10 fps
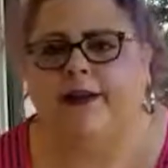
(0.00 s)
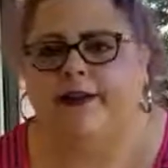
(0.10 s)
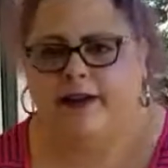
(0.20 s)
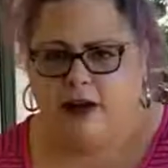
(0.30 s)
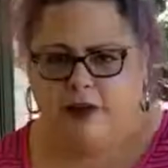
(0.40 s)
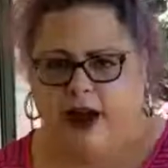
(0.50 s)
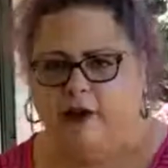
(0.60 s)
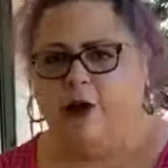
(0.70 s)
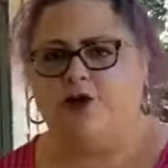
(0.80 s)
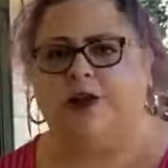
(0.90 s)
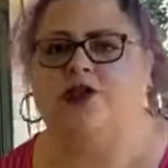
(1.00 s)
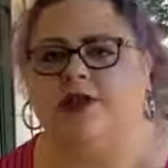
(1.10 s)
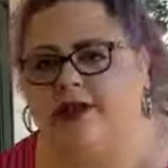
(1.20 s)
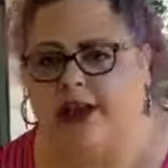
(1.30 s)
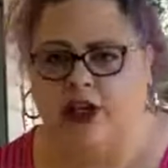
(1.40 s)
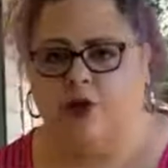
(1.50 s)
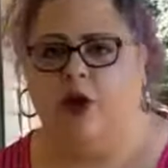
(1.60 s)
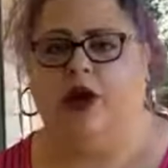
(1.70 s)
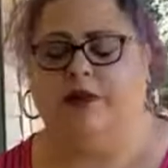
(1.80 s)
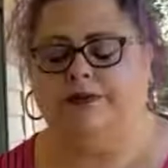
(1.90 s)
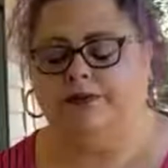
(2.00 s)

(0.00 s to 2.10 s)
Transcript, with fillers: They're there to buy groceries just like you are.